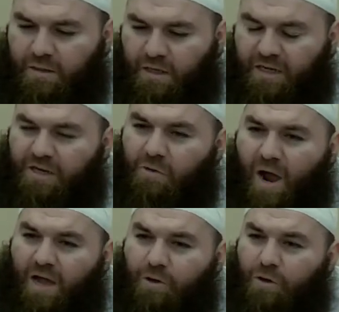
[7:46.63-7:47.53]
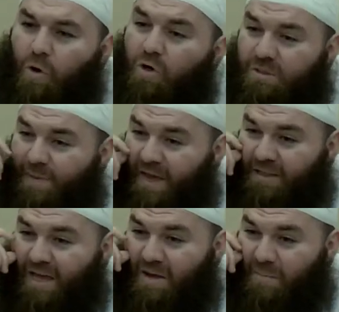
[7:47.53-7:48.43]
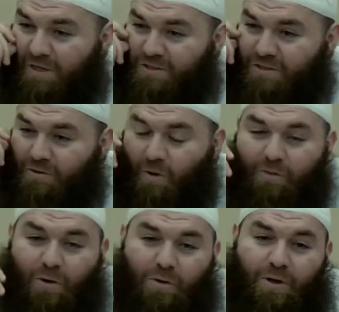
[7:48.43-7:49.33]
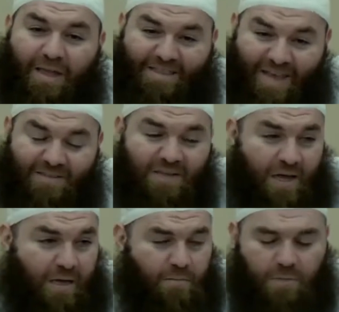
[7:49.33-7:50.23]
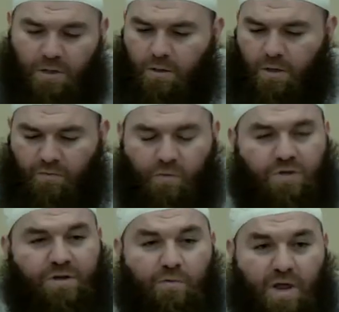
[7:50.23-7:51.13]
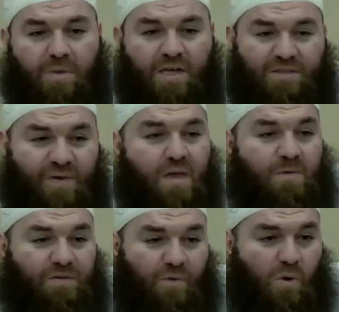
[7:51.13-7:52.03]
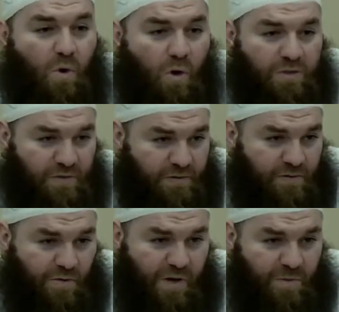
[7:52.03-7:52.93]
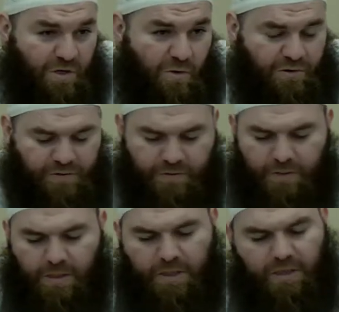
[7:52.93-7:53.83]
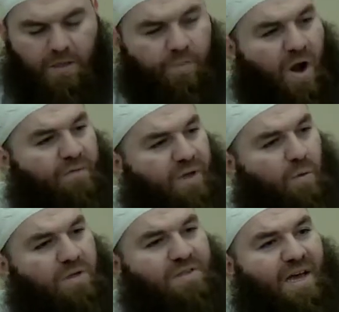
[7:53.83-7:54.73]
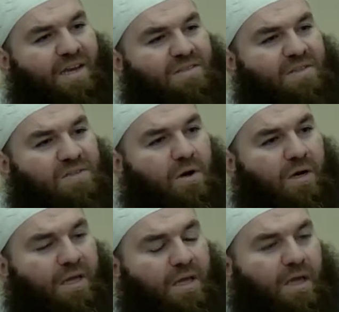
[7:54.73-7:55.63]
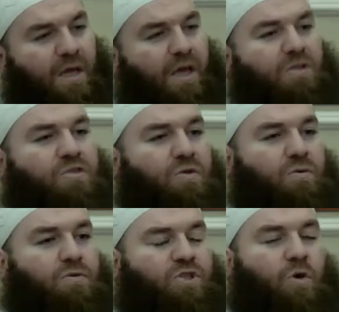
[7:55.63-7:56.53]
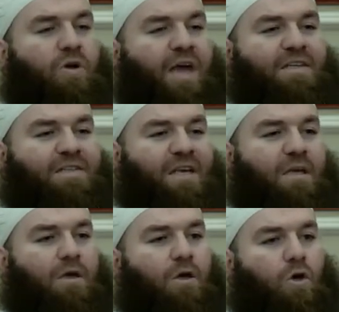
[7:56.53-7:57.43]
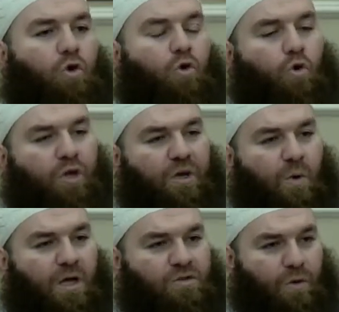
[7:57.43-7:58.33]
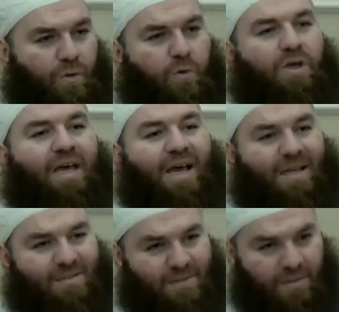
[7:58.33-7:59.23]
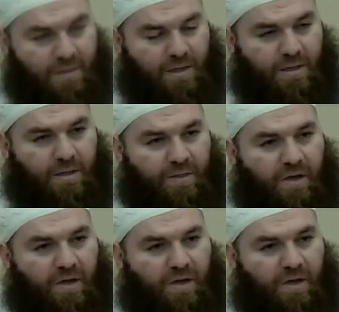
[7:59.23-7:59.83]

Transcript: He didn't ride on horseback that much, although at that time, and of course Arabia is famous for horses, Arabian horses. The Prophet was not necessarily into showcasing who he was, although he has the